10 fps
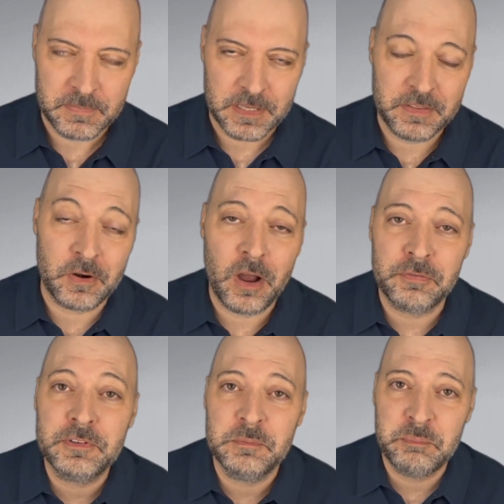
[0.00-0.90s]
They're
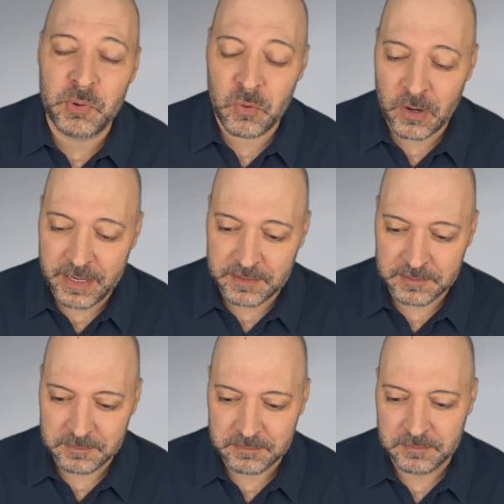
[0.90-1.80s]
often boring
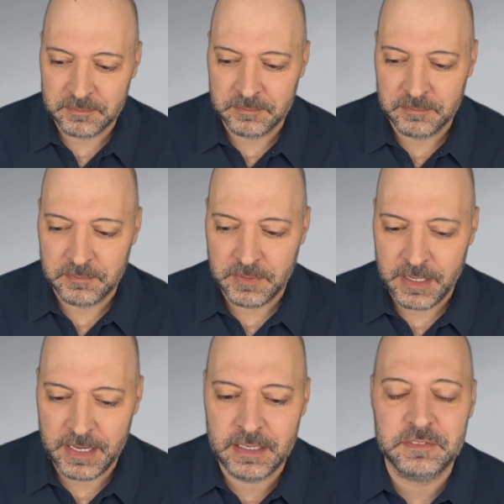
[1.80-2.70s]

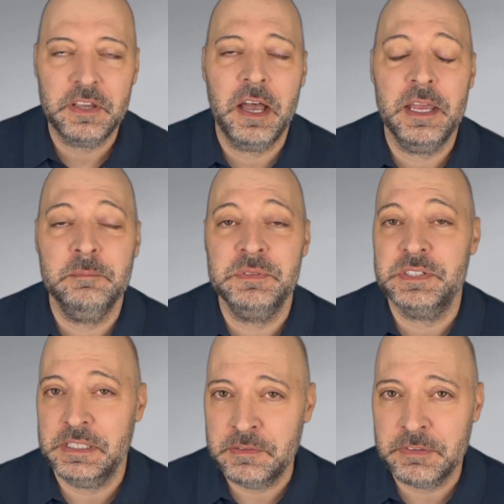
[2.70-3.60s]
and at times
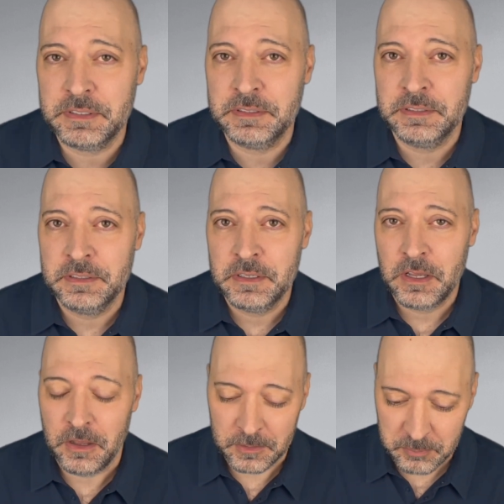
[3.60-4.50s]
even
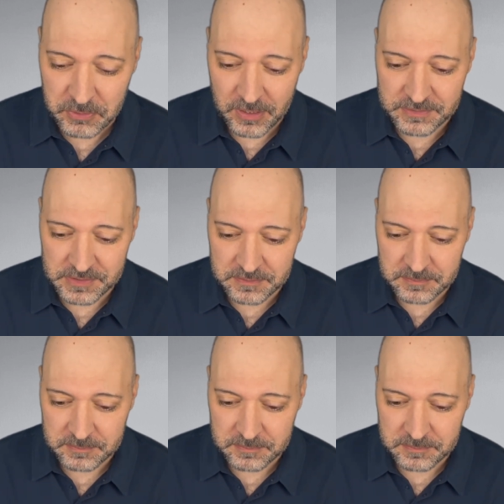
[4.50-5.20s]
unpleasant.